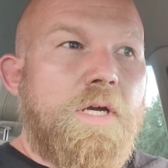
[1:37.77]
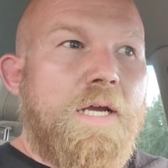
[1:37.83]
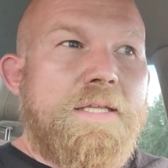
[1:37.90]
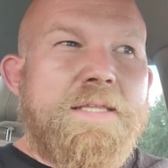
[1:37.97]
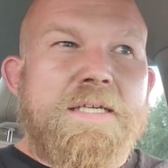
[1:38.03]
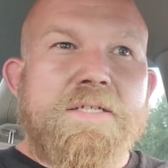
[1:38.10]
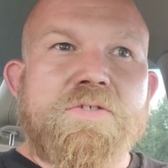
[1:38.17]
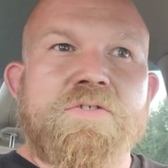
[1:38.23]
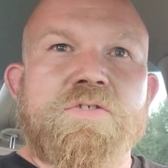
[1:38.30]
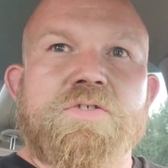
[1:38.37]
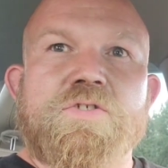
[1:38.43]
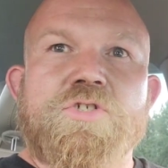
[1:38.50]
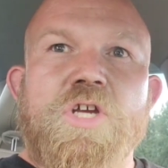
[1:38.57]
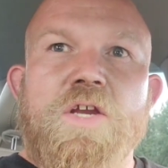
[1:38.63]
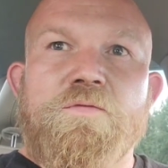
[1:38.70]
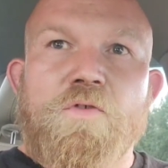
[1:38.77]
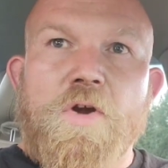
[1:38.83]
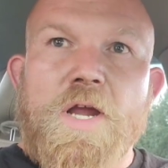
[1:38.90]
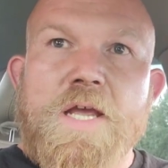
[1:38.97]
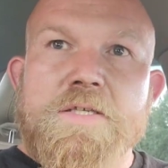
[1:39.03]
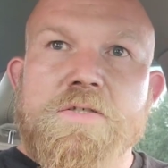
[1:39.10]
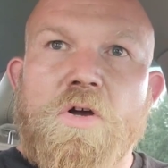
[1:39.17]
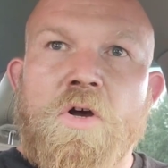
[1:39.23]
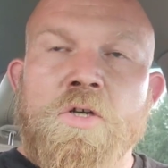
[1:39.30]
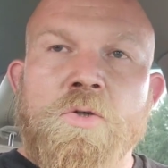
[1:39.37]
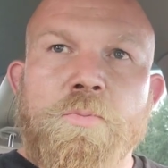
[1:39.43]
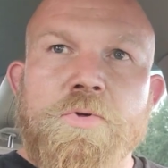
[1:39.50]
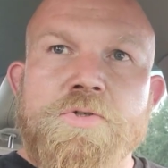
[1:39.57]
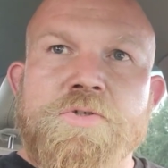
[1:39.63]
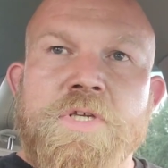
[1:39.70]
I think Schaefer has
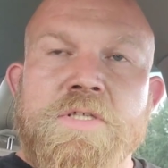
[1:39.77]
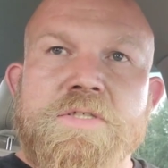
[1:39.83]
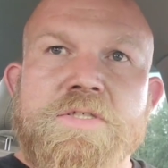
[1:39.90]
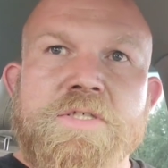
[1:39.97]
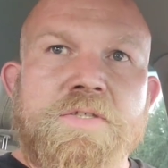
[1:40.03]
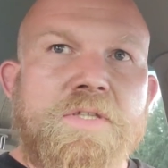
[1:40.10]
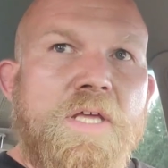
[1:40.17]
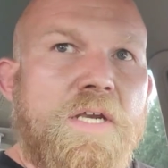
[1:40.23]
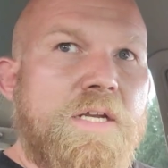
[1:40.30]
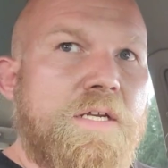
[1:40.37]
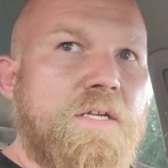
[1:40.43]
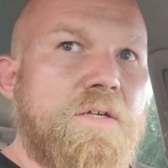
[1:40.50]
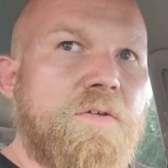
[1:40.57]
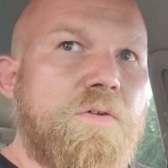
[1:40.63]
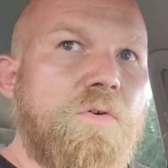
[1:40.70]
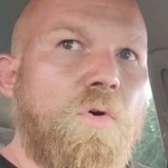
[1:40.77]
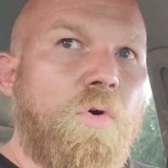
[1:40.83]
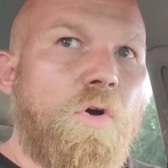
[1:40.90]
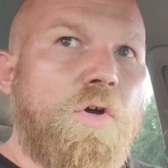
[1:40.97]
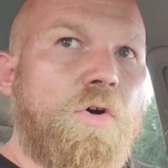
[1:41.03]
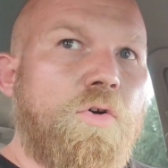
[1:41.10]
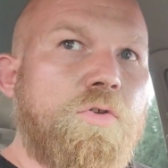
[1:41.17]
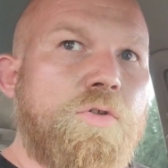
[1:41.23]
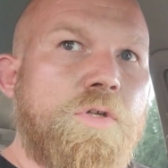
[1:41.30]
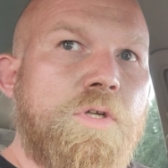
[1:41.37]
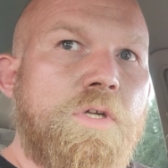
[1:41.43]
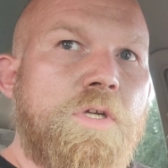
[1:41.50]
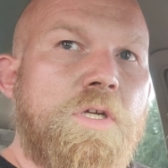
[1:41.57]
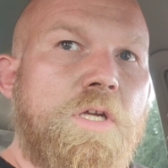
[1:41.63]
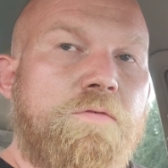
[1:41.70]
100% synthetic oil
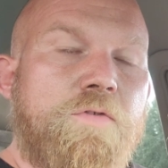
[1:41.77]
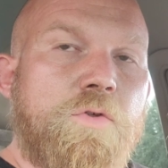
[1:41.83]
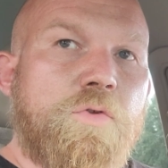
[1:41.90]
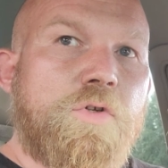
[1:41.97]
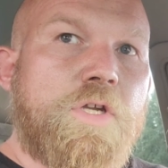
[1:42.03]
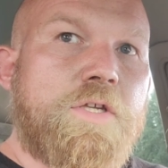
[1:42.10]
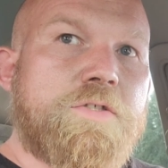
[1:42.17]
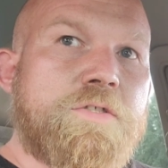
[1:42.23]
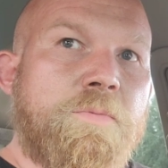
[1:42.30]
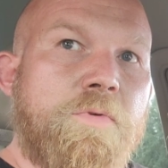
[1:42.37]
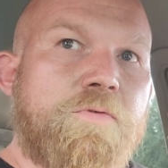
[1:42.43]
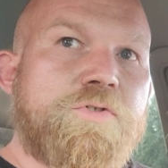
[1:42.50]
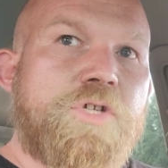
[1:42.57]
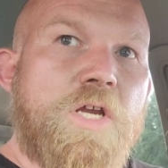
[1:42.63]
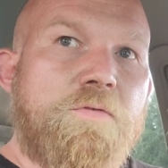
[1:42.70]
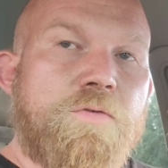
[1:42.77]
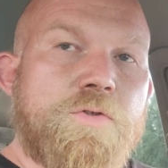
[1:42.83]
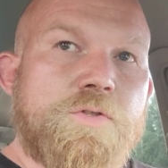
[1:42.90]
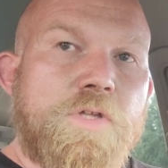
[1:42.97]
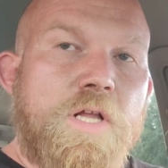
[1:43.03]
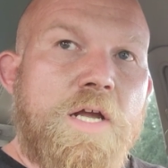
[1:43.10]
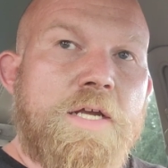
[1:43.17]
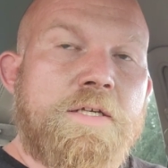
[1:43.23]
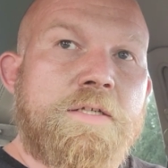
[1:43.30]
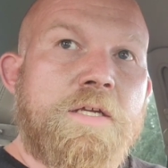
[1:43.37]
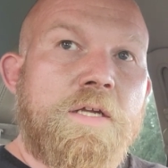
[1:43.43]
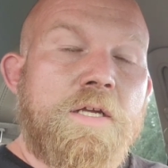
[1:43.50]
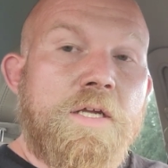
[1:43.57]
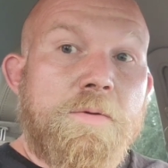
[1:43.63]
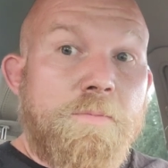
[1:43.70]
if you look at some of Schaefer's line,
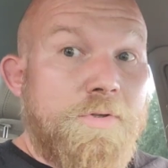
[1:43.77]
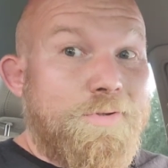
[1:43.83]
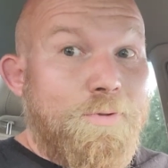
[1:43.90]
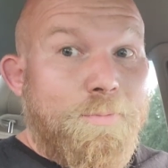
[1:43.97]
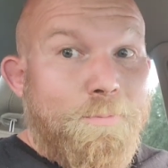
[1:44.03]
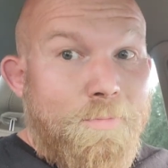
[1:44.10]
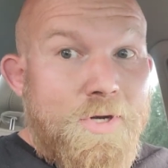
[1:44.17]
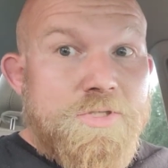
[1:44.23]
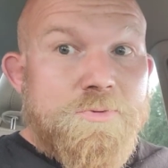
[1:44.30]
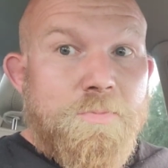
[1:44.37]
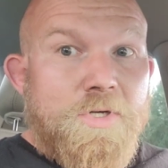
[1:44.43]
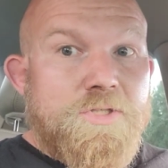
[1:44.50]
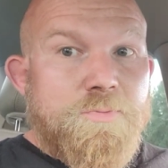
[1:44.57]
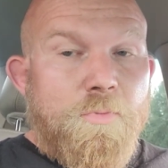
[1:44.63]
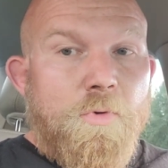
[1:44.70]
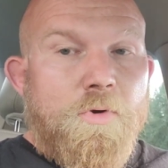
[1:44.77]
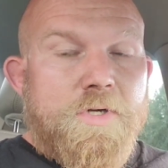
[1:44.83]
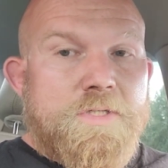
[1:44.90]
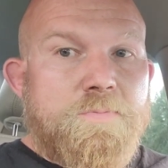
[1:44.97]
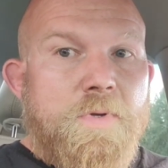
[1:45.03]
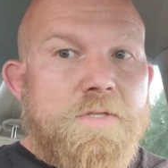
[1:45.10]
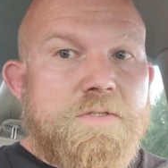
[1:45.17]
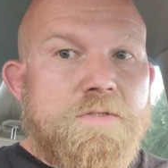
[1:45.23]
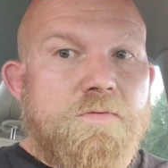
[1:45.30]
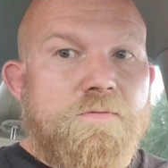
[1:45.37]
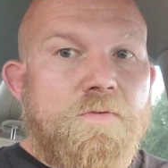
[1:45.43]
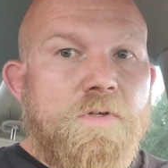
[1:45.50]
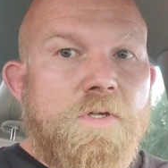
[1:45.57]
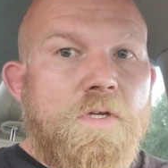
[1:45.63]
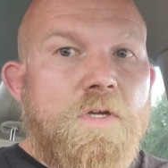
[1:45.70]
but they're much, much more
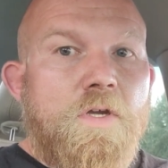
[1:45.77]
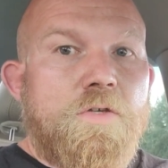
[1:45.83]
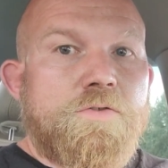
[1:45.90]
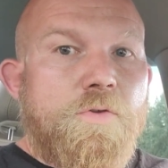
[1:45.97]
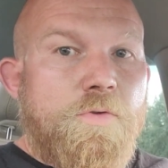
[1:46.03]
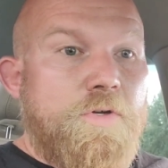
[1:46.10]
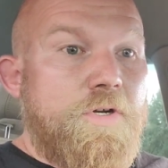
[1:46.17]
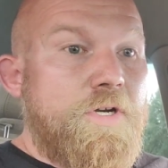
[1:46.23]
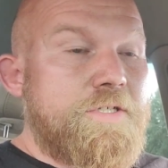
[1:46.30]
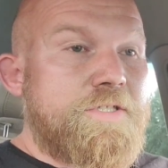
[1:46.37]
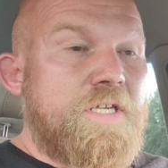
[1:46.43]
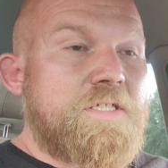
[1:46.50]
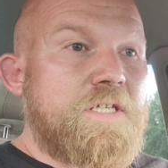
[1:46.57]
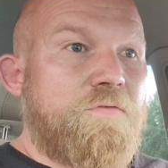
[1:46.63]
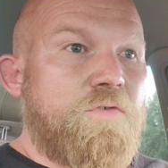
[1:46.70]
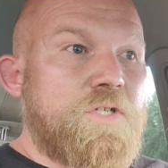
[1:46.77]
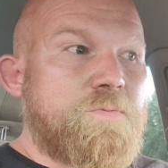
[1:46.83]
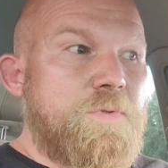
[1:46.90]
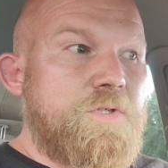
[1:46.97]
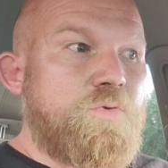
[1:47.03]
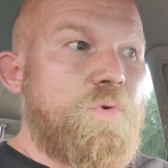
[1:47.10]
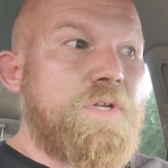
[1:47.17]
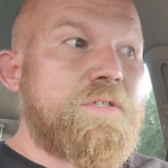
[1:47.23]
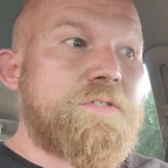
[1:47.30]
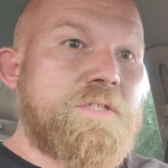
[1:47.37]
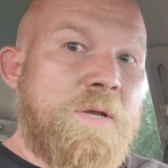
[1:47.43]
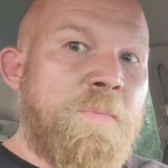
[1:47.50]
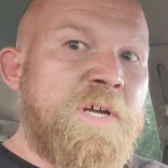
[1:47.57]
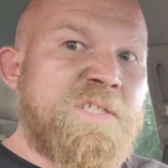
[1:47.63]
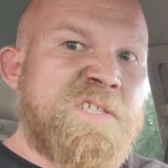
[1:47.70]
expensive. So there is a difference between
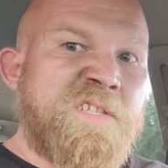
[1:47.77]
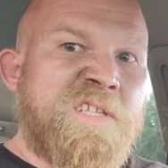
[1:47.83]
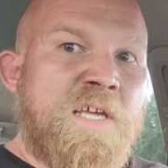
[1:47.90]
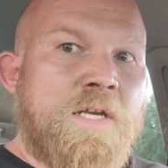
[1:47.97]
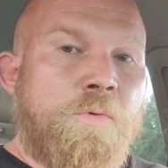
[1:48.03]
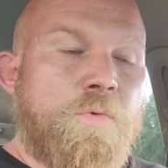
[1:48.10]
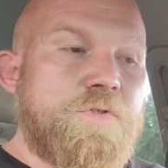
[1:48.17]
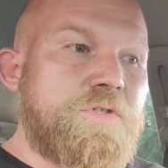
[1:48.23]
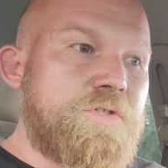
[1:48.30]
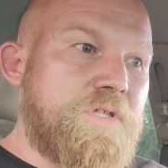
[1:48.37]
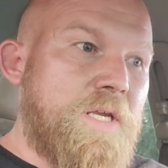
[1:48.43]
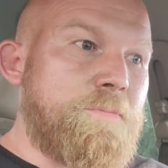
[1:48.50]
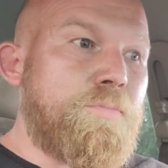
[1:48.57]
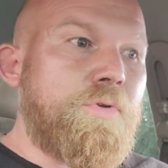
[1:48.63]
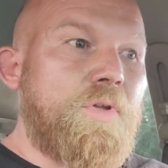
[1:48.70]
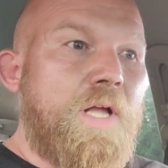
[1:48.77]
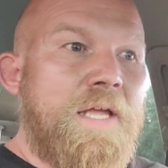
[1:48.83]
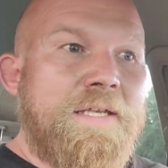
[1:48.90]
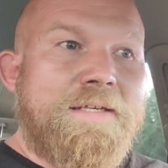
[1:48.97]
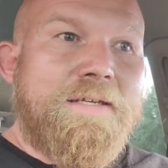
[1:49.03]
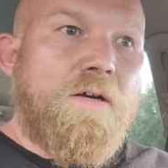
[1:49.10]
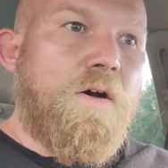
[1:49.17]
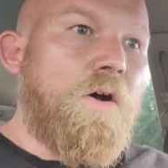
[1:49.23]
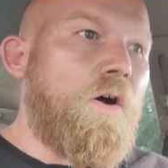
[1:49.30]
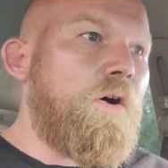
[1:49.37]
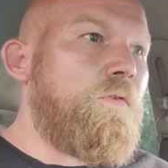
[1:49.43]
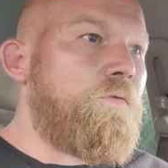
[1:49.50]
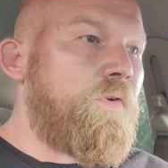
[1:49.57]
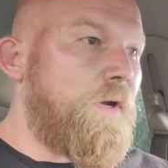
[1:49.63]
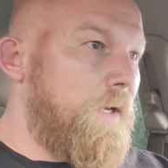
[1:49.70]
semi-synthetic, which is a blend
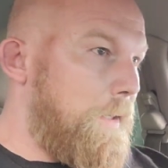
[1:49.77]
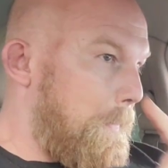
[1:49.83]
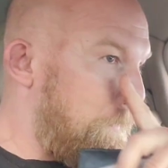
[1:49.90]
of,